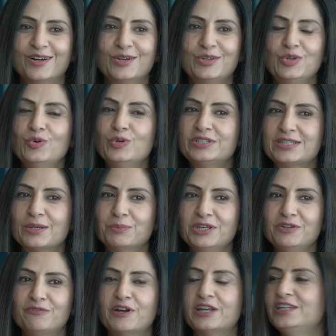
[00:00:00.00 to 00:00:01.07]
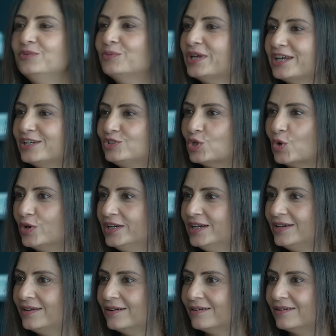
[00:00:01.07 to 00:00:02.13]
uh, you know, it's something funny. When I
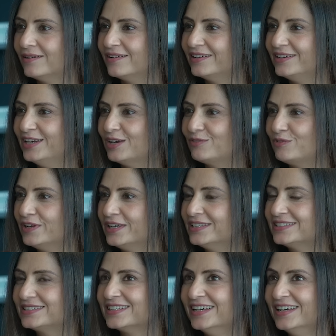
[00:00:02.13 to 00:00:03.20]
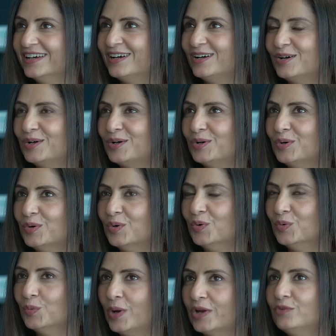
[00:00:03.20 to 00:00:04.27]
joined Netflix, uh,
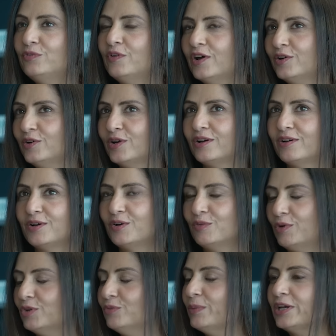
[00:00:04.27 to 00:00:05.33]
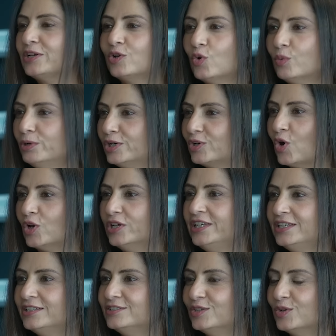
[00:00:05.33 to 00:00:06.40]
one of our uh, one of my global
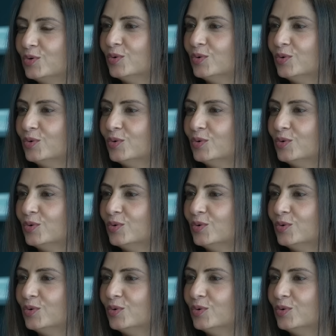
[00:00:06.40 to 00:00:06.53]
colleagues you